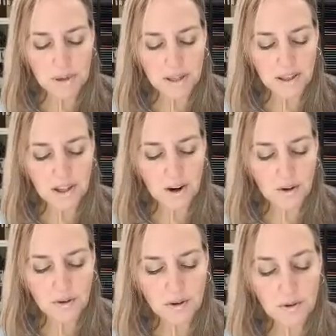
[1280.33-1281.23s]
But, you
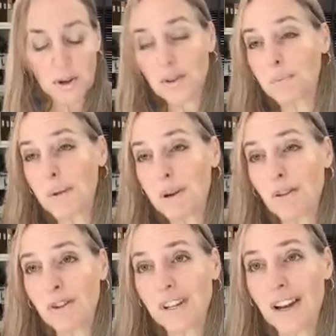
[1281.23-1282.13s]
know, who knows? Maybe
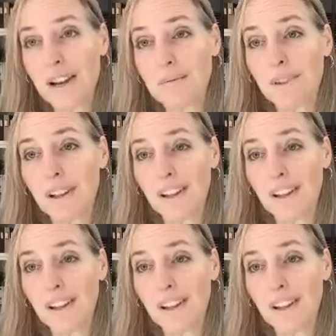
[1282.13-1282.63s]
over time,